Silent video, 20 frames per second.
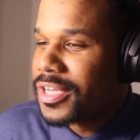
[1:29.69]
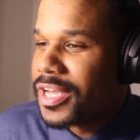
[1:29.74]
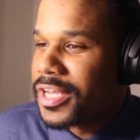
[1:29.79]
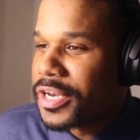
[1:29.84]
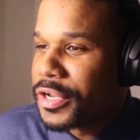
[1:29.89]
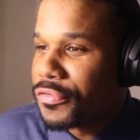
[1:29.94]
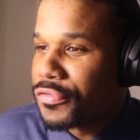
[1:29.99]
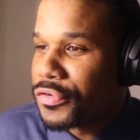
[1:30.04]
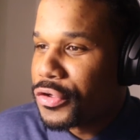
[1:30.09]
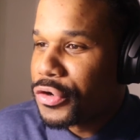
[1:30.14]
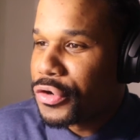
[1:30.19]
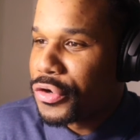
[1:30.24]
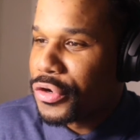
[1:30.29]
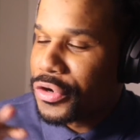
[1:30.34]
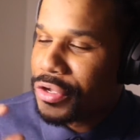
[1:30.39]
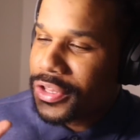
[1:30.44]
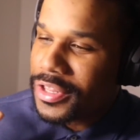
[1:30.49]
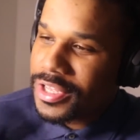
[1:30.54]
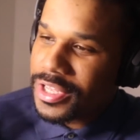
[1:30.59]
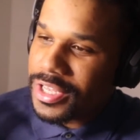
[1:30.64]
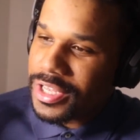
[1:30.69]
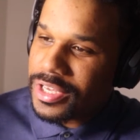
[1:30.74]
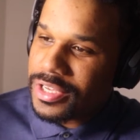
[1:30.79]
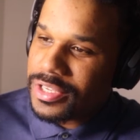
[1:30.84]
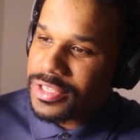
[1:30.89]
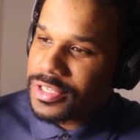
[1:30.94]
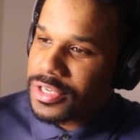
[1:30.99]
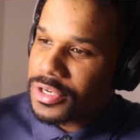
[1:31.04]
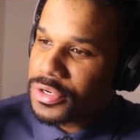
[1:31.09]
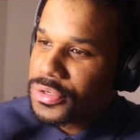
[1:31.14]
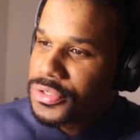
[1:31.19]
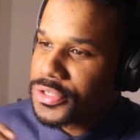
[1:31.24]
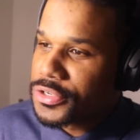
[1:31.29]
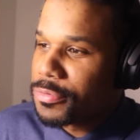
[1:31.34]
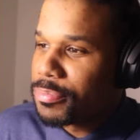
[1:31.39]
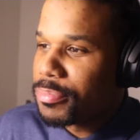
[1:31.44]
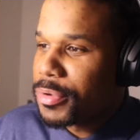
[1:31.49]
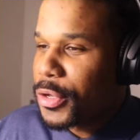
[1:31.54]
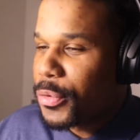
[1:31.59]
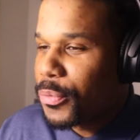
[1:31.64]
And if you're on the East Coast
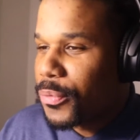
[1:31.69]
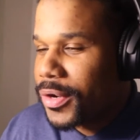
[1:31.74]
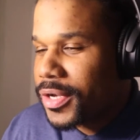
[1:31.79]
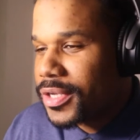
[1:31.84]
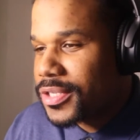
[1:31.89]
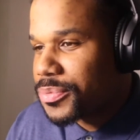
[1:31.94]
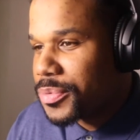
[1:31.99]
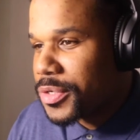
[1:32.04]
or Midwest,